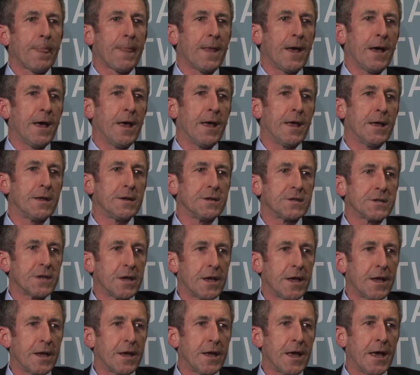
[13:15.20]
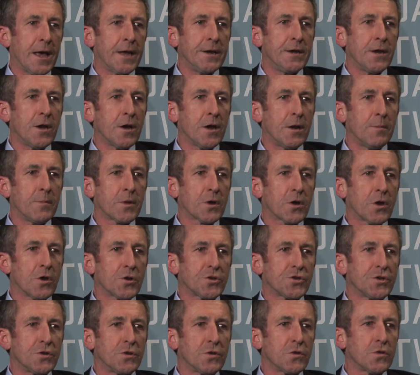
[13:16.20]
and Niall
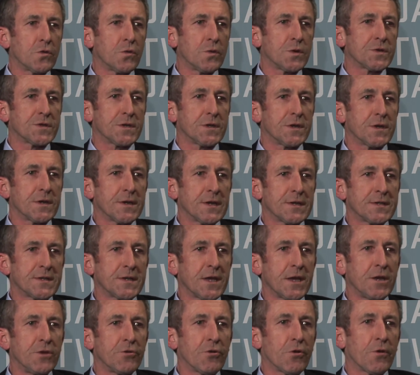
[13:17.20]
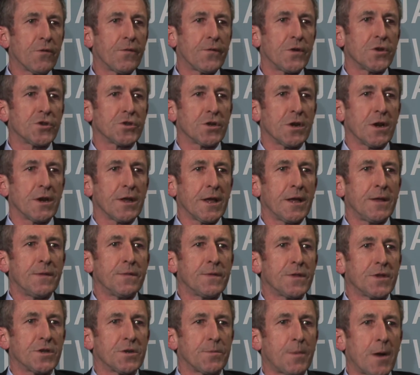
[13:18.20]
McCutcheon, who was a senior official
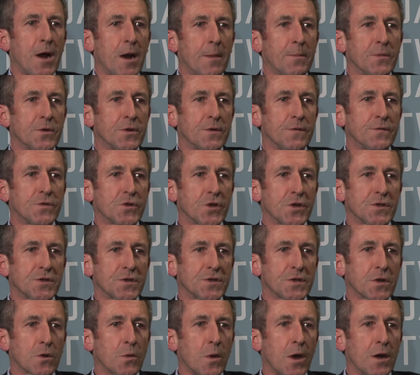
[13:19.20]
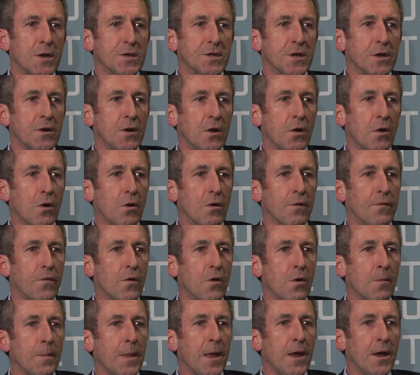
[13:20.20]
in the Department of Justice, Equality and Law
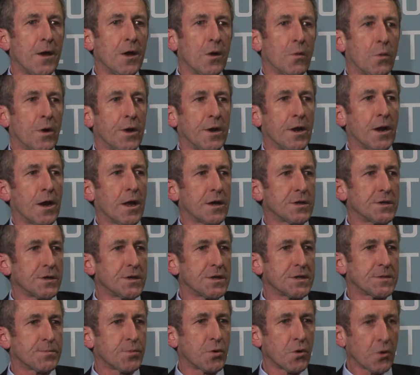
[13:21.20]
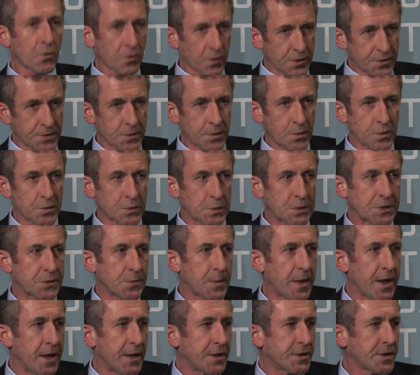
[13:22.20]
Reform when a lot of this progress was
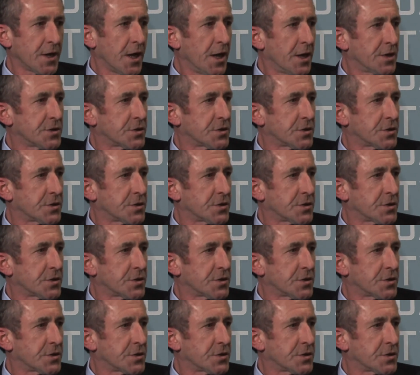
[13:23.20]
made.